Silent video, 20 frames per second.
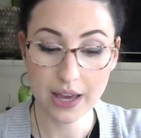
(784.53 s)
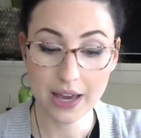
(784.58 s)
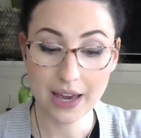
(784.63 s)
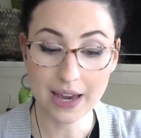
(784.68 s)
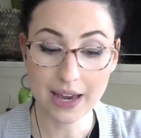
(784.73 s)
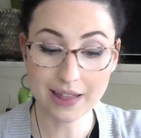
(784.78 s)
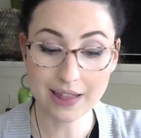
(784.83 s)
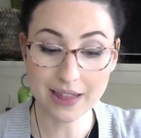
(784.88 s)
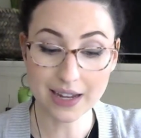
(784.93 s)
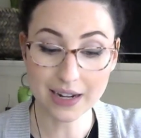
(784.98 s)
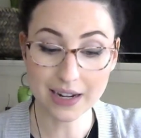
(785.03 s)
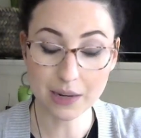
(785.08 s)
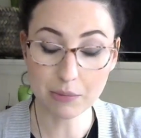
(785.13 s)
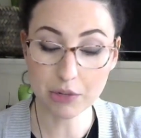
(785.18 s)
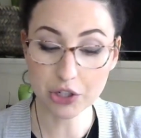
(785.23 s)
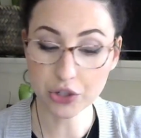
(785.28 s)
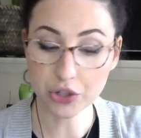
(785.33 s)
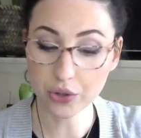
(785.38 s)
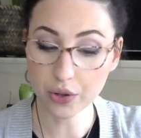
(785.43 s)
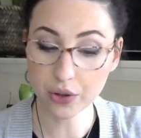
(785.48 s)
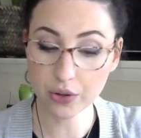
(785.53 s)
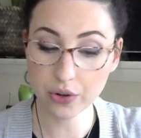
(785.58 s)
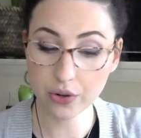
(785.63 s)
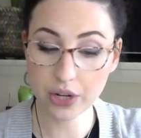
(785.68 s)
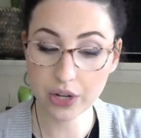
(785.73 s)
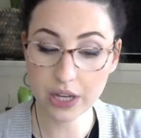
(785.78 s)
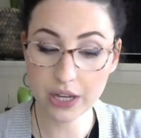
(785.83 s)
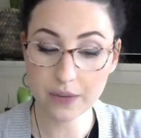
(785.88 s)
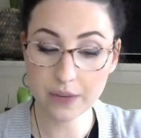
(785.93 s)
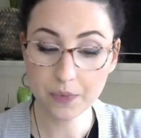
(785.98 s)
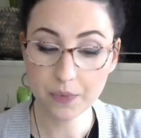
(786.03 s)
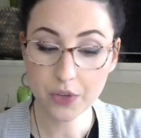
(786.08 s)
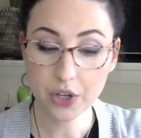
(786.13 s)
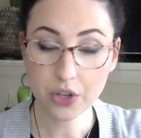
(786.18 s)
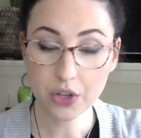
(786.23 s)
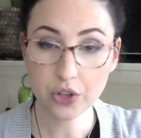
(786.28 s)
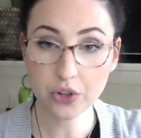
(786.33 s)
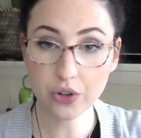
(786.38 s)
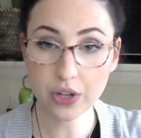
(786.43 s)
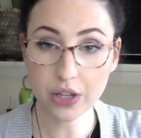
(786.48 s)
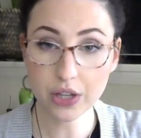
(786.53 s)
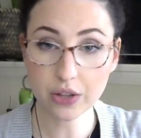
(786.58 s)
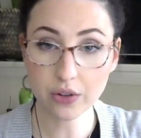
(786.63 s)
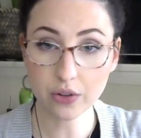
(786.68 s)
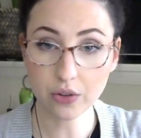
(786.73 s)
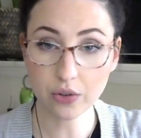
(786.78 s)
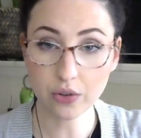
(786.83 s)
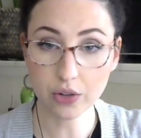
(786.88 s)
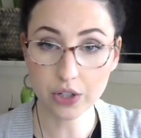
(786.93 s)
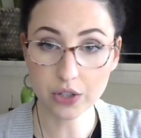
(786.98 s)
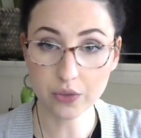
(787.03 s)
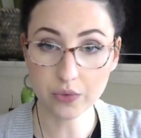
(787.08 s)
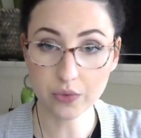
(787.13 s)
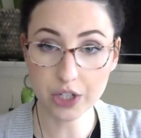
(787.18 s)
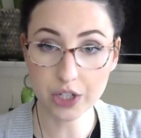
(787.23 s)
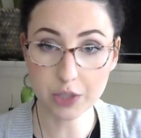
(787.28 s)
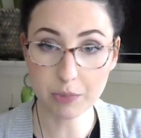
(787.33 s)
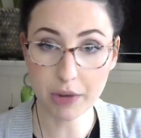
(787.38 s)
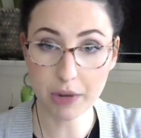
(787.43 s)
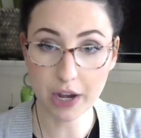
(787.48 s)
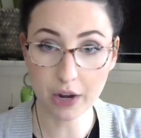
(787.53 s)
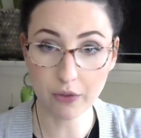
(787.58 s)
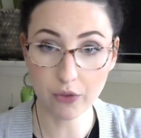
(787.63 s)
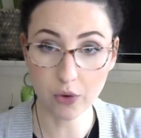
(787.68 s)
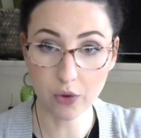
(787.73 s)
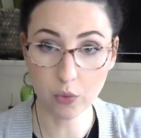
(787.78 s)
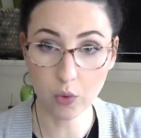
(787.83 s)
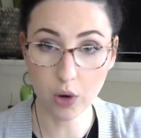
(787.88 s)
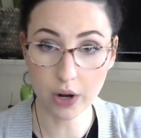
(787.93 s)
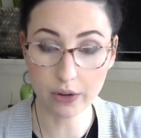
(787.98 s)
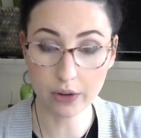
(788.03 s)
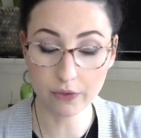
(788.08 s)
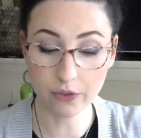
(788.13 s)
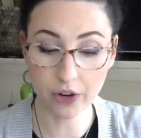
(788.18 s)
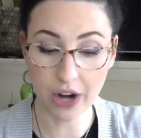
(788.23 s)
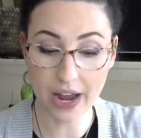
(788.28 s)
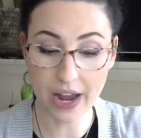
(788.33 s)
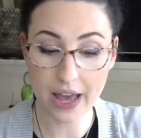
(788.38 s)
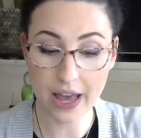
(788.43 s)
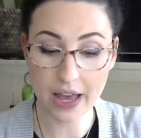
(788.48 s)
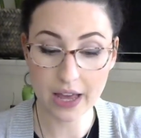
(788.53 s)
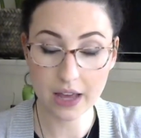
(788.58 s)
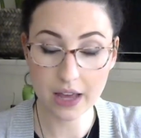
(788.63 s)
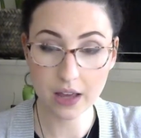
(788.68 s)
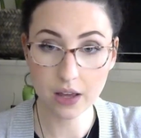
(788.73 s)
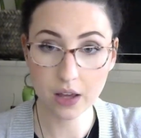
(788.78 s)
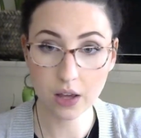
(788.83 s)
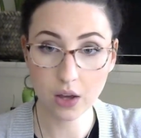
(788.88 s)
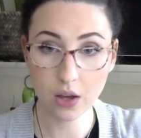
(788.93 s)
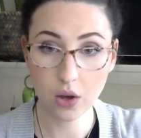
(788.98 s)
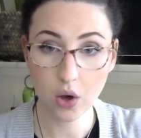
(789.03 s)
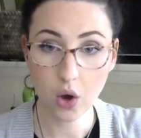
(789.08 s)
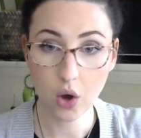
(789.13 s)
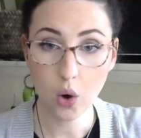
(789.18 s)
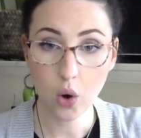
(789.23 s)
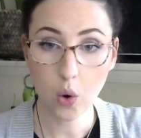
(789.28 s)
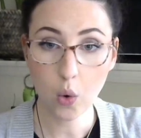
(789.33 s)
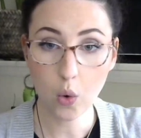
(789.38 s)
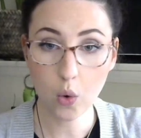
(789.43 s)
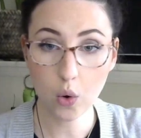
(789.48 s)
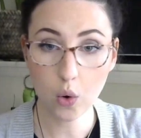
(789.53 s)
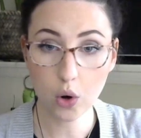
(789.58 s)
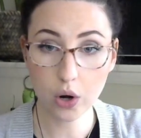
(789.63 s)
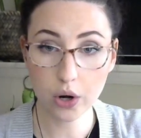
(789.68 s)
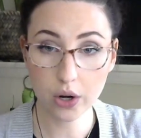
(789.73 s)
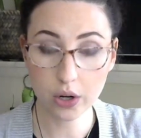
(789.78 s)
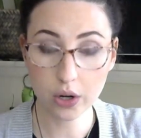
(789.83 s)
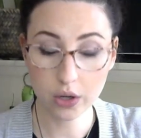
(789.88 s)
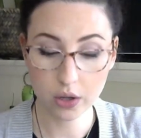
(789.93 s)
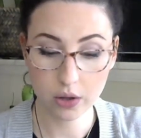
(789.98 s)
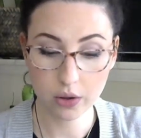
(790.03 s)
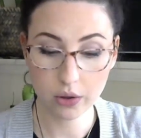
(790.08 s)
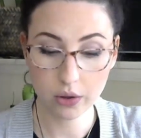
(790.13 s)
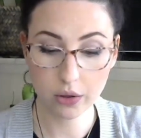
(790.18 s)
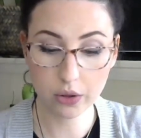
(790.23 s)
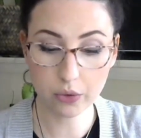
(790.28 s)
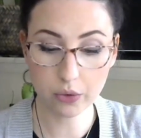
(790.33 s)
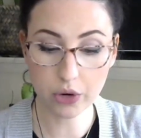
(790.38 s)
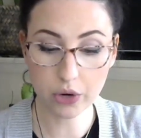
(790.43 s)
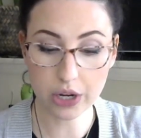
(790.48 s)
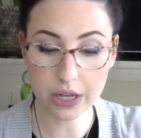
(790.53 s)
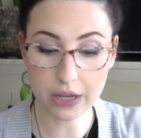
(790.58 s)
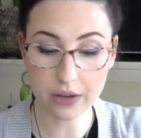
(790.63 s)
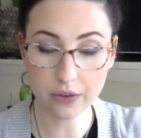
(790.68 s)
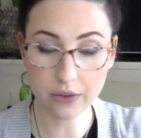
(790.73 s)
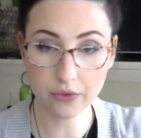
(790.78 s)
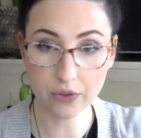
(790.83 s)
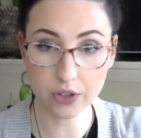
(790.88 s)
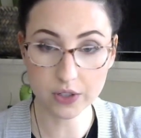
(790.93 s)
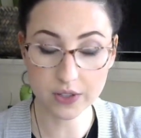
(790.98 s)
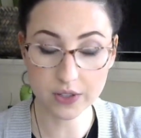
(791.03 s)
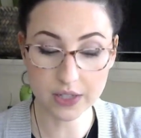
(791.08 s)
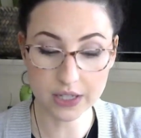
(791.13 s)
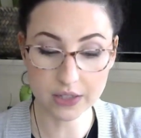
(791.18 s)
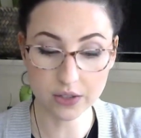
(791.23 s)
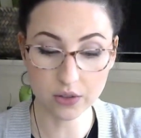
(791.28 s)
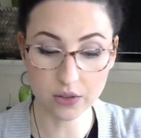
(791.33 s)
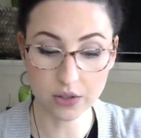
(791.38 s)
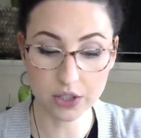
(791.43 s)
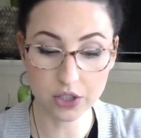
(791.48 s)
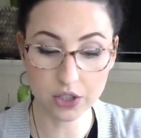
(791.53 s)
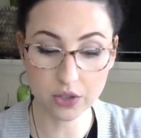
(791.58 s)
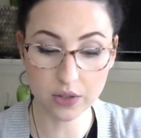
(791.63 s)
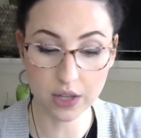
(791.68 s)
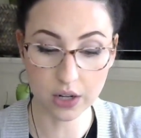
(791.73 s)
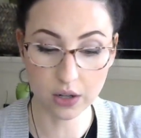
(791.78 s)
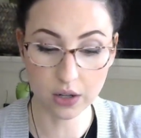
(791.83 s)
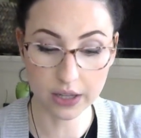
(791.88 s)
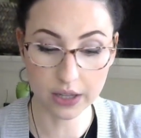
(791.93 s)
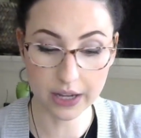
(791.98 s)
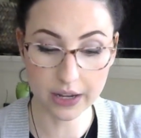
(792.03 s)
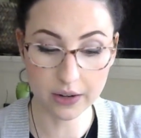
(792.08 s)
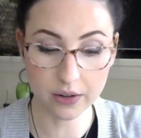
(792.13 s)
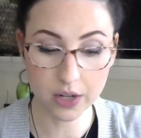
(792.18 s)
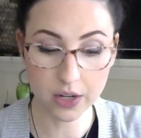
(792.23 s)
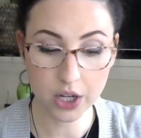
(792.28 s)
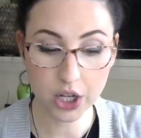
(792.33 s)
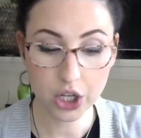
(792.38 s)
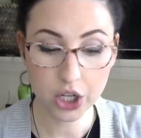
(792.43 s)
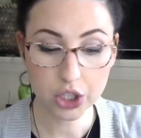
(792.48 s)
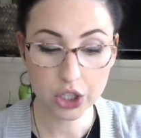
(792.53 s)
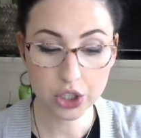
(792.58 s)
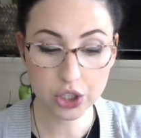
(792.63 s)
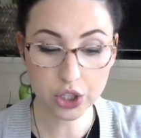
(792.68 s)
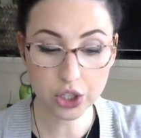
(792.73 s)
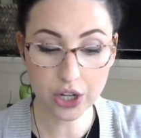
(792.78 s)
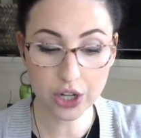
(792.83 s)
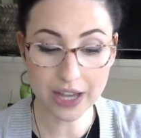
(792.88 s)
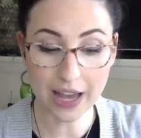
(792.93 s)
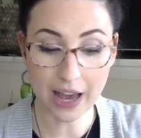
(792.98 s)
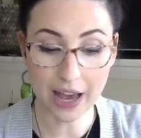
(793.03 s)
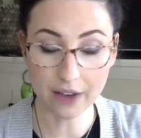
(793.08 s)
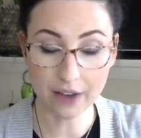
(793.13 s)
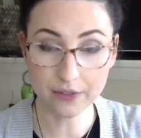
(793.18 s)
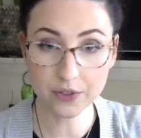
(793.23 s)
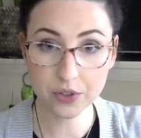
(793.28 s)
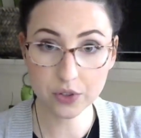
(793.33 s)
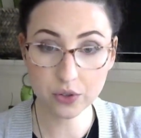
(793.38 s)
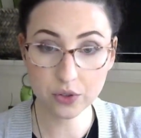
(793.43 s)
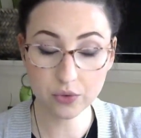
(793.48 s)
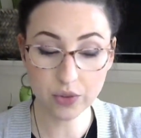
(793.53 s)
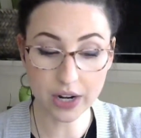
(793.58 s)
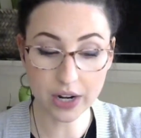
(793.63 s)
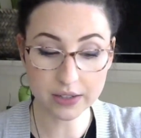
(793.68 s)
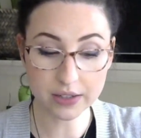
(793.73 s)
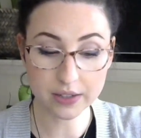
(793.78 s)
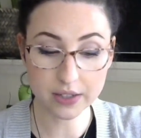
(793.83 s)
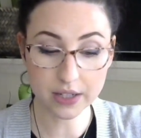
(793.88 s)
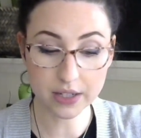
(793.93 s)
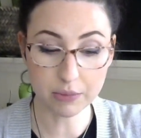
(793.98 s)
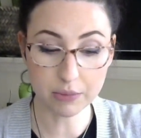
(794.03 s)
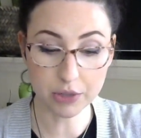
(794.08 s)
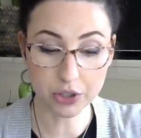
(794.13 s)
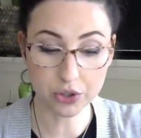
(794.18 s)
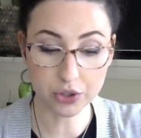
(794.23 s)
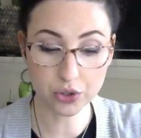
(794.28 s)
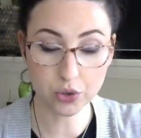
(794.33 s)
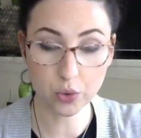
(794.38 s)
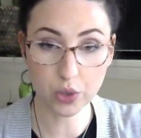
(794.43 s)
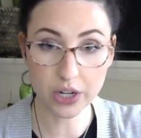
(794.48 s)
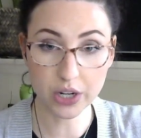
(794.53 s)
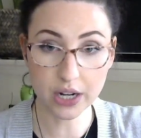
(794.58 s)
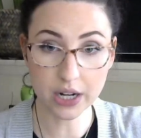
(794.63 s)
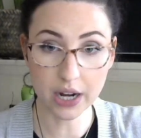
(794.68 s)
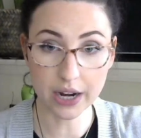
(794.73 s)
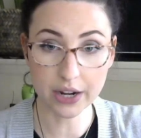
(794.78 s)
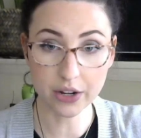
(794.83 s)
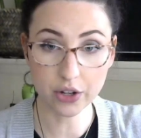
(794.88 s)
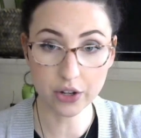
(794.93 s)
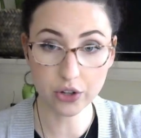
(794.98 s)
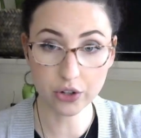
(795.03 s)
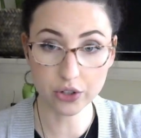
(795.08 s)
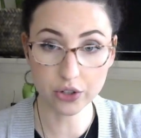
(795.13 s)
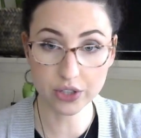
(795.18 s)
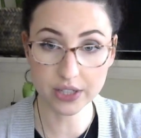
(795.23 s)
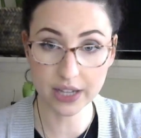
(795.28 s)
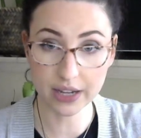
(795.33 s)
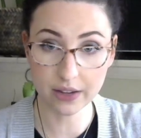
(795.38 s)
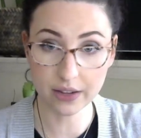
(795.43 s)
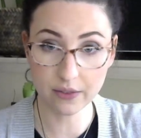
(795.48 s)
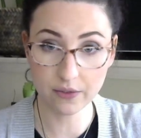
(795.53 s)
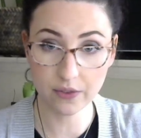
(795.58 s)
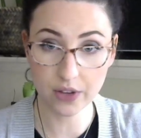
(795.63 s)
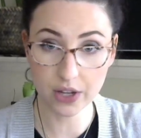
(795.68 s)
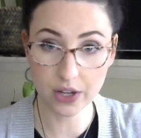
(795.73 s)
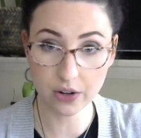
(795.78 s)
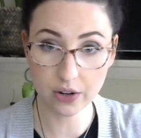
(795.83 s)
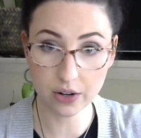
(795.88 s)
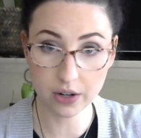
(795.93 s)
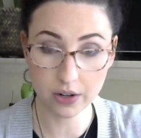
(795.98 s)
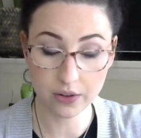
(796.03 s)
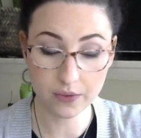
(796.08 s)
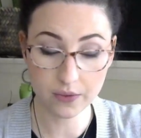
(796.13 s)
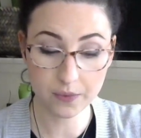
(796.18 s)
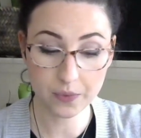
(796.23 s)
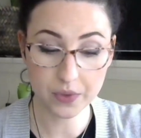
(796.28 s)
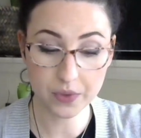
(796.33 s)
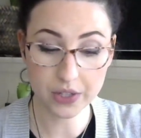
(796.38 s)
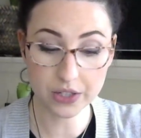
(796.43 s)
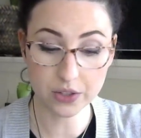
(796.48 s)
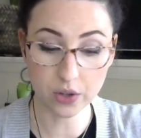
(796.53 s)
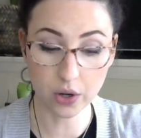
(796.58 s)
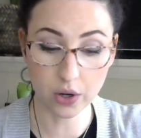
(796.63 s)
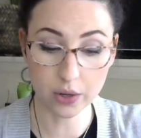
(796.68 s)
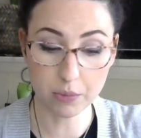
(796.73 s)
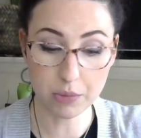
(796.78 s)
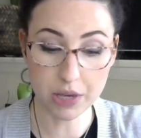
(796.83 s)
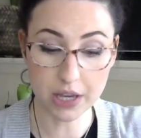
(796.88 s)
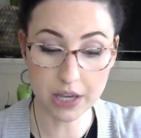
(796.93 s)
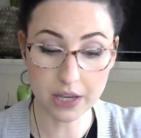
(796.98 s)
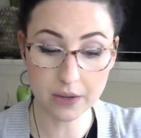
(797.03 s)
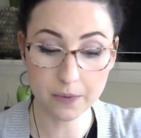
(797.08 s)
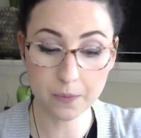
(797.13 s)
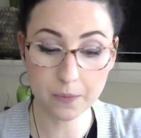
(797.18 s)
and then in measure 30, you're either going to reach back for 1 for A, or 3 for C. So let's do that all again. Starting after the rests in measure 29, your second finger is on B.